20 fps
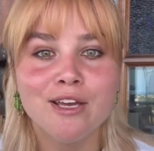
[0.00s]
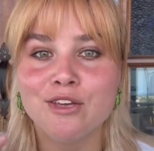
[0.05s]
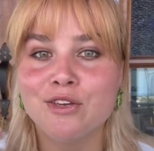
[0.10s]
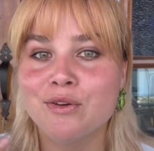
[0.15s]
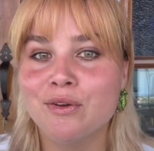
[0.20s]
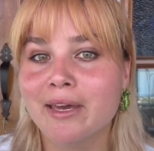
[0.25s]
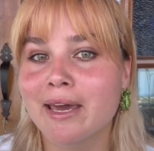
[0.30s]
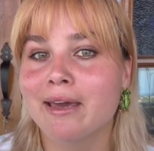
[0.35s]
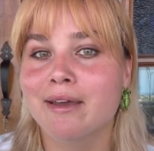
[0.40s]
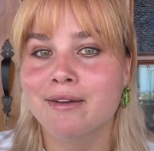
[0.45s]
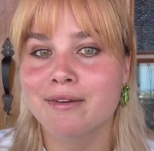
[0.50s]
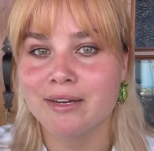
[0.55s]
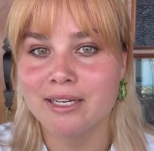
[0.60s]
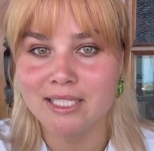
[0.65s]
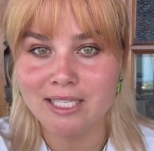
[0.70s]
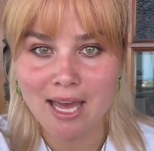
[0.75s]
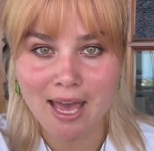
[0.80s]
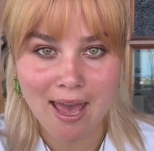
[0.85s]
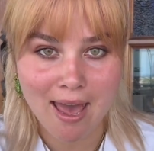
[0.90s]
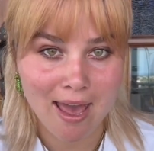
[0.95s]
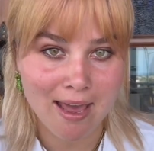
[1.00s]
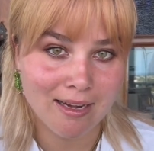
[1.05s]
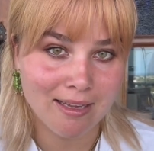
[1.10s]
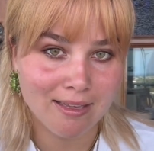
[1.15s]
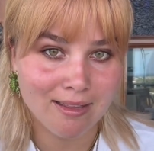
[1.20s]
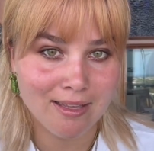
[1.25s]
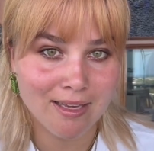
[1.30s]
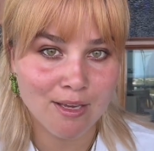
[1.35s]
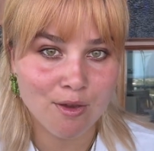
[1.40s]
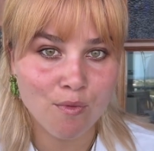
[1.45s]
you can create
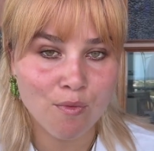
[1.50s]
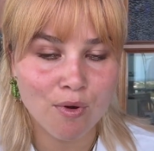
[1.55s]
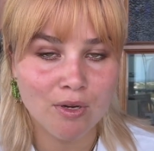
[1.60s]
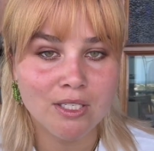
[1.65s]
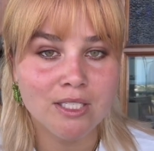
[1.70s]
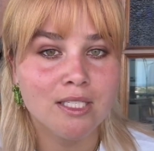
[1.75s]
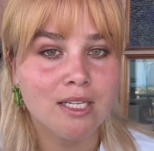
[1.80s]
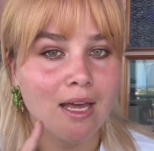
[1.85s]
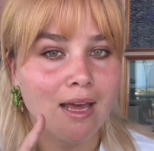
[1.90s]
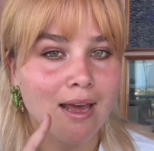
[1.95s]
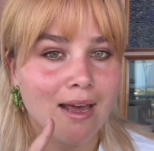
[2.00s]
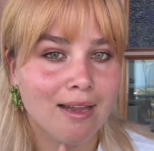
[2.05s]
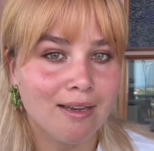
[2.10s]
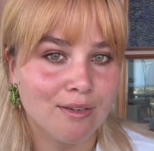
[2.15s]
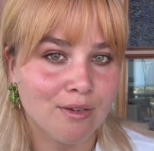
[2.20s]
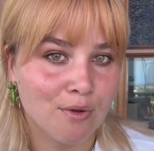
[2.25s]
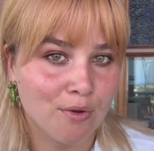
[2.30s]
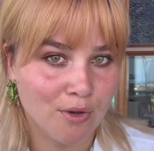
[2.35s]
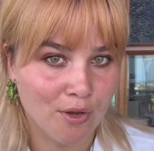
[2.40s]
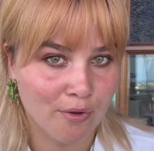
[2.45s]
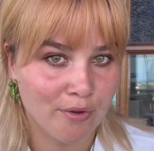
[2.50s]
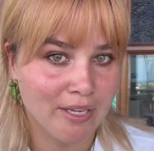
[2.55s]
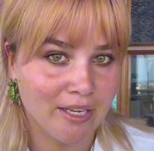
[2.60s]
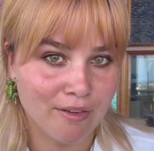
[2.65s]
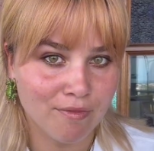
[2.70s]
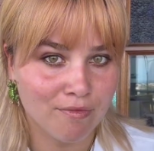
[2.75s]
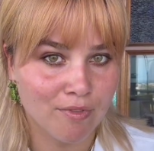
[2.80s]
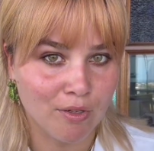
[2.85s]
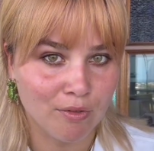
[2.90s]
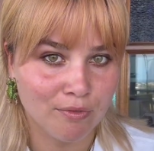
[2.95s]
anything you want and no coding
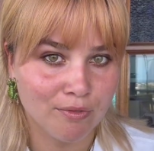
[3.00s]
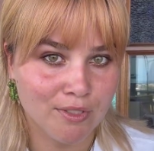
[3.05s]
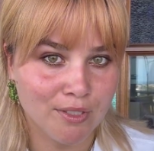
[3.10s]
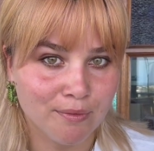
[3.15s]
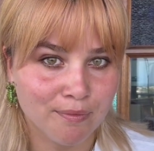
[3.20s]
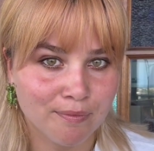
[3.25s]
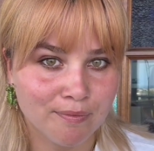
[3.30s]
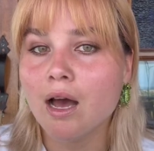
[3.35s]
involved.